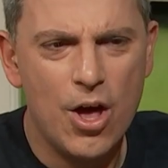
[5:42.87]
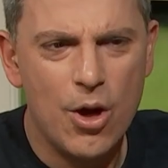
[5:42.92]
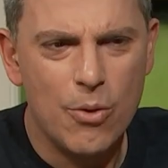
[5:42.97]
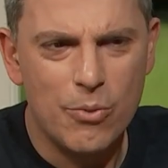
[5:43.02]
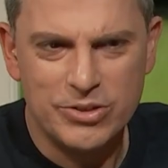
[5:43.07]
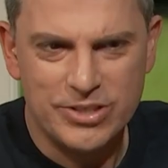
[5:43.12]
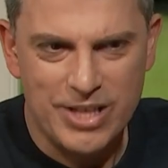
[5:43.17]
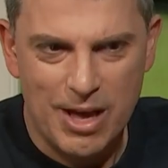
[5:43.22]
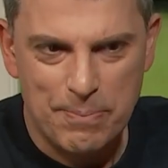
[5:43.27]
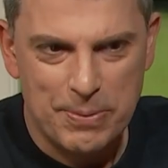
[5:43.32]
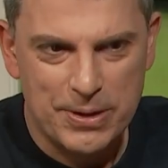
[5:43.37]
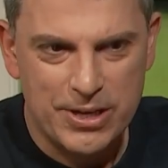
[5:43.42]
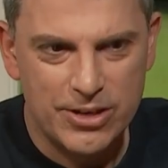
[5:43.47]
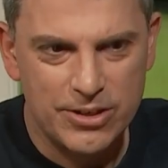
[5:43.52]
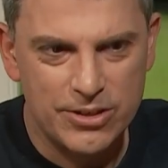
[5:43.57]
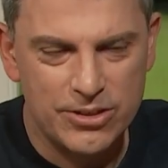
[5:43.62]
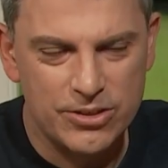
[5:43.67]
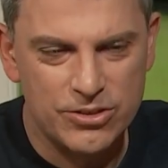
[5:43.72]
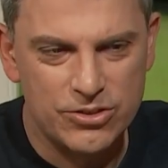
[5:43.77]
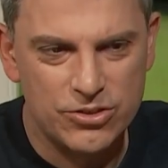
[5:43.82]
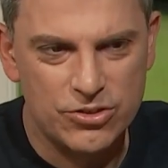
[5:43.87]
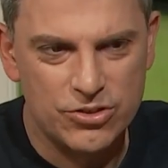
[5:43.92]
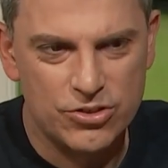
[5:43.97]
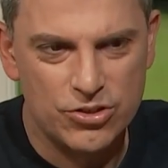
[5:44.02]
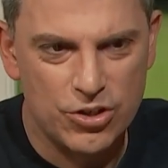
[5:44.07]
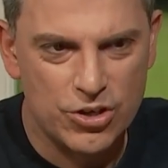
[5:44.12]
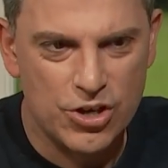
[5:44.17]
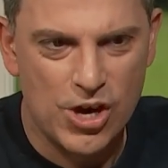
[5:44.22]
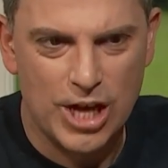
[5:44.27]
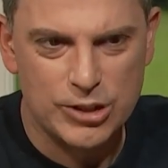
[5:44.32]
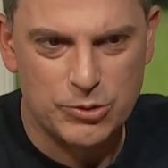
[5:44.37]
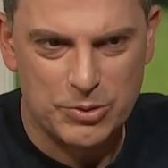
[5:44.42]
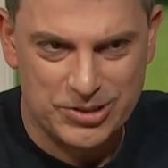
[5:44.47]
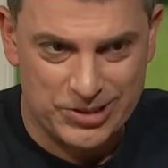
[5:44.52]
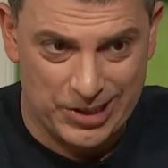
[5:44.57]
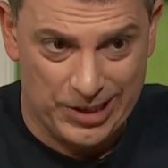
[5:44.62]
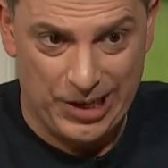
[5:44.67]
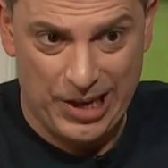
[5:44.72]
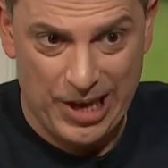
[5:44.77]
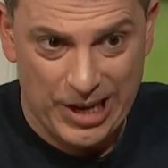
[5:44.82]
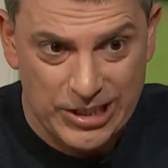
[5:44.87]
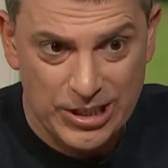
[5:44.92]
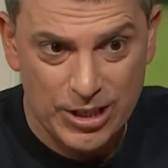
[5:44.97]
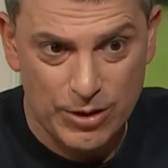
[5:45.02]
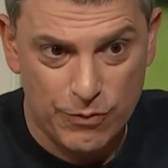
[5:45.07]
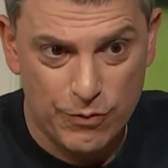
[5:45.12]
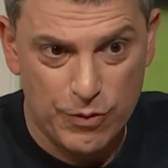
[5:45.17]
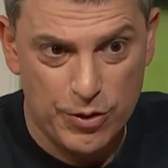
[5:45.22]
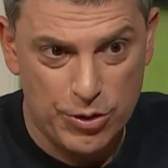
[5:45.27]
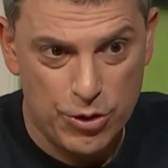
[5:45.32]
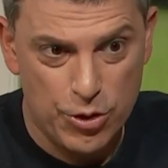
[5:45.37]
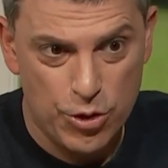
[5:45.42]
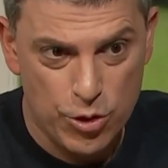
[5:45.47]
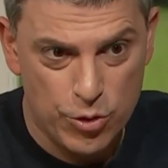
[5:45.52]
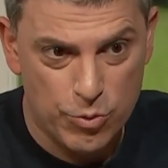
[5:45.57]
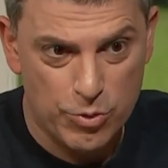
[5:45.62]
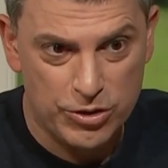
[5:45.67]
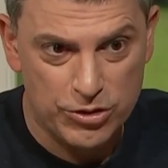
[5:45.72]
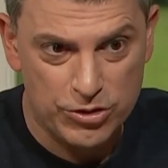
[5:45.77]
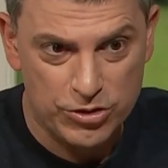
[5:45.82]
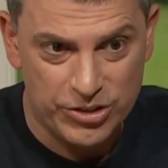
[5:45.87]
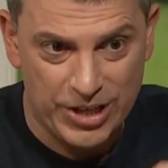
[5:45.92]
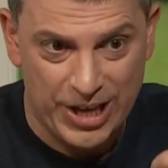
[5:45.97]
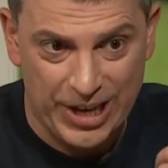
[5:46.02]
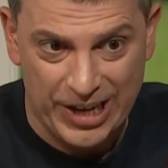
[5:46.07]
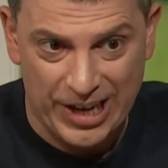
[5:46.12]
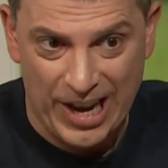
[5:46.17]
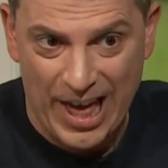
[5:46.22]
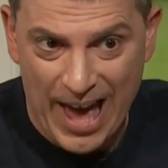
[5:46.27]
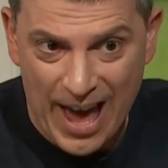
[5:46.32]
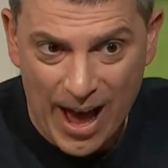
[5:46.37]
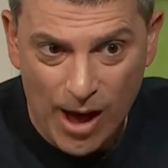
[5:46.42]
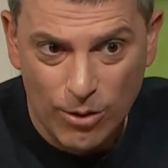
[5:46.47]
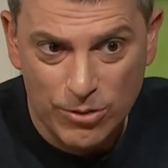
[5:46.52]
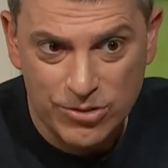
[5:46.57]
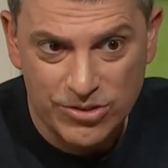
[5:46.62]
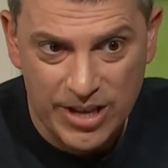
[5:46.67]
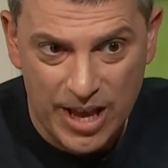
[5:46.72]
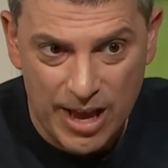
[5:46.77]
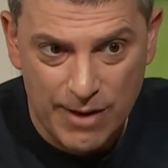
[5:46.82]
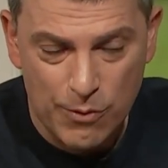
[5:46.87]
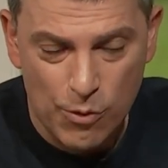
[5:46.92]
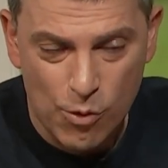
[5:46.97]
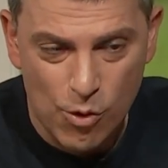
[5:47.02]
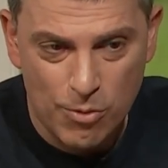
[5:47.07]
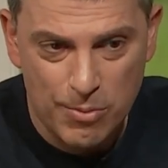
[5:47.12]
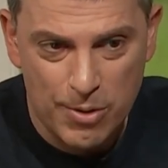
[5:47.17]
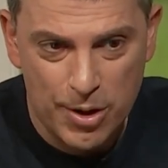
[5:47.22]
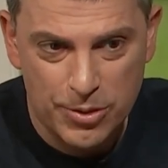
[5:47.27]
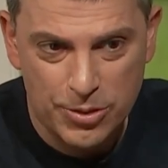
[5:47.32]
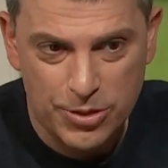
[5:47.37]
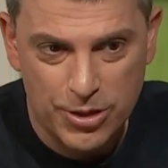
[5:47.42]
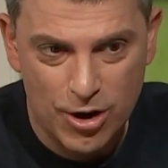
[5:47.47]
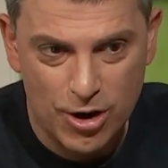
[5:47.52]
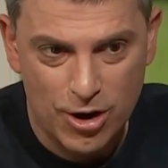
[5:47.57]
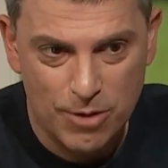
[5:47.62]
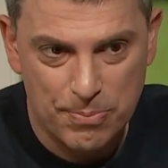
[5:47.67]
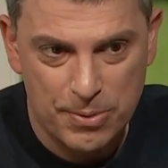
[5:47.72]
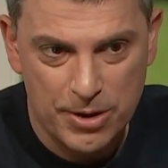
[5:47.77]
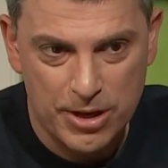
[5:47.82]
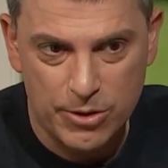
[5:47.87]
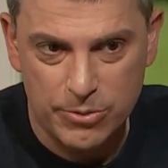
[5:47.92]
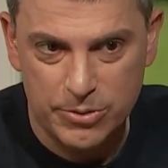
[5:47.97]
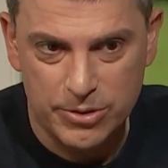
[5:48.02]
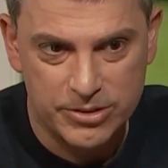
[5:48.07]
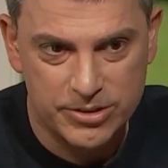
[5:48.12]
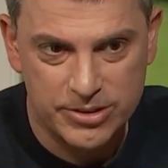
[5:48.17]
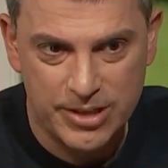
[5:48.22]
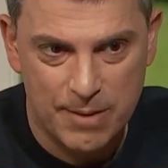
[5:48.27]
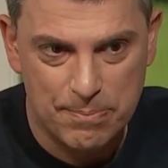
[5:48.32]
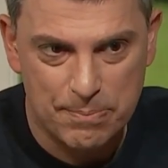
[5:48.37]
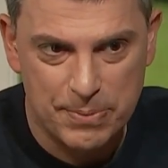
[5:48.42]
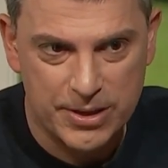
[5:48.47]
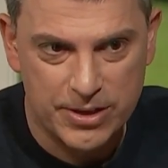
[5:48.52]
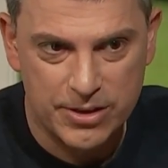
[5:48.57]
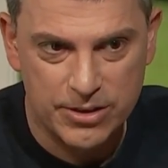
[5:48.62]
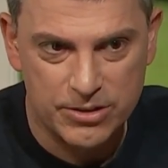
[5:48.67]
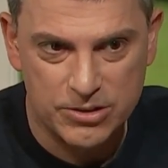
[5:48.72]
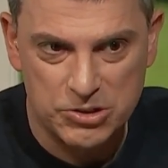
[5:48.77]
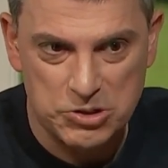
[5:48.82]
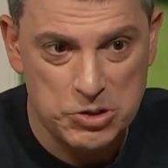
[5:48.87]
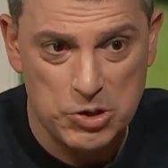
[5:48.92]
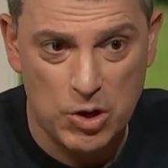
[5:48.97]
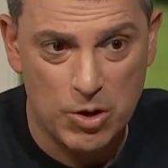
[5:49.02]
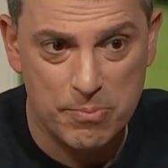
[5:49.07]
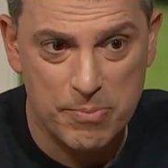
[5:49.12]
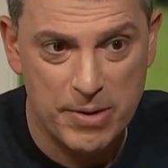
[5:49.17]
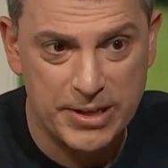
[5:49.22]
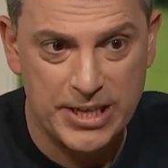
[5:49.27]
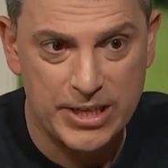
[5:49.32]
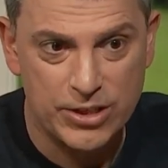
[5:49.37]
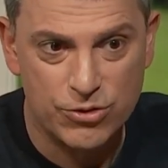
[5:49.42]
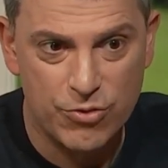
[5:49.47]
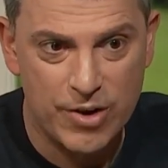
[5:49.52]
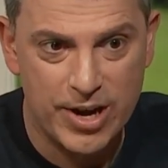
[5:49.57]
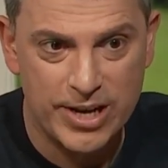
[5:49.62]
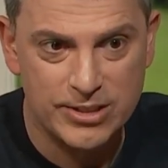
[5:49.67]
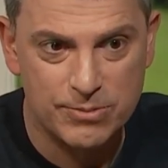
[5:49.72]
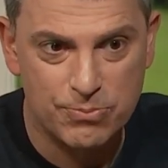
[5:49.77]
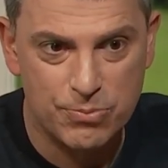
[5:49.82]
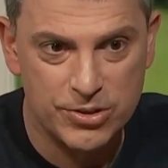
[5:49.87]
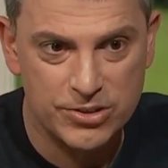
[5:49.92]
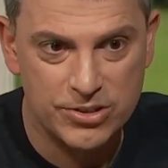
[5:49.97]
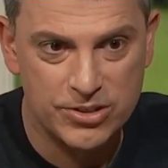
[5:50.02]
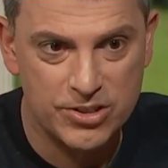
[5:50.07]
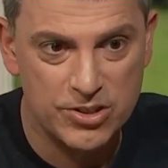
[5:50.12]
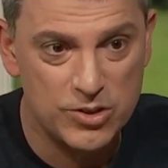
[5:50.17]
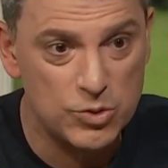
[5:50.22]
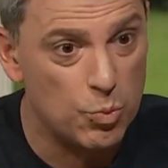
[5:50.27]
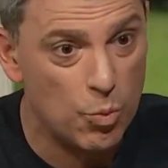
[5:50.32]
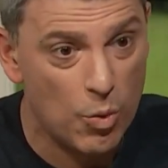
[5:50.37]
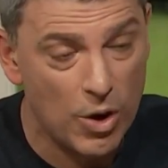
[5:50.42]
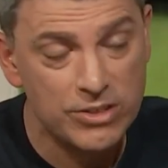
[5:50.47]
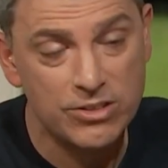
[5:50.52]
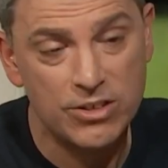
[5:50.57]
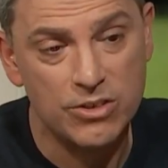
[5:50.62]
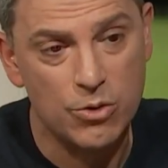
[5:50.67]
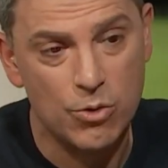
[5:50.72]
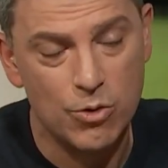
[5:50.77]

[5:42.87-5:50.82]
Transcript: Was that because you guys were selective with who was allowed to have hormone therapy, or was that because not many trans prisoners wanted